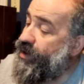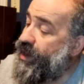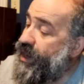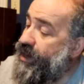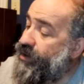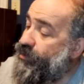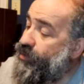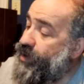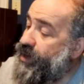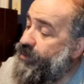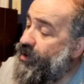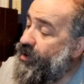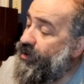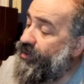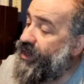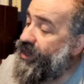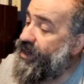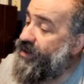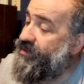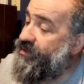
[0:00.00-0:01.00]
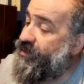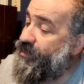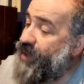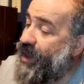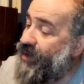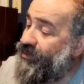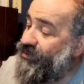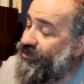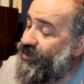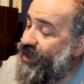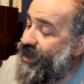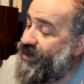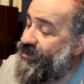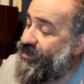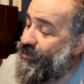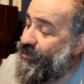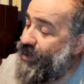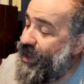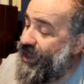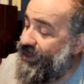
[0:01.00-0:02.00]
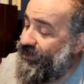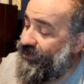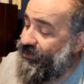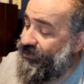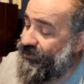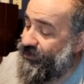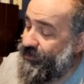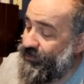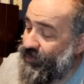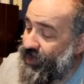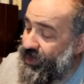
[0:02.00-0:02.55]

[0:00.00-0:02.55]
and Queen Marlena from outside threats.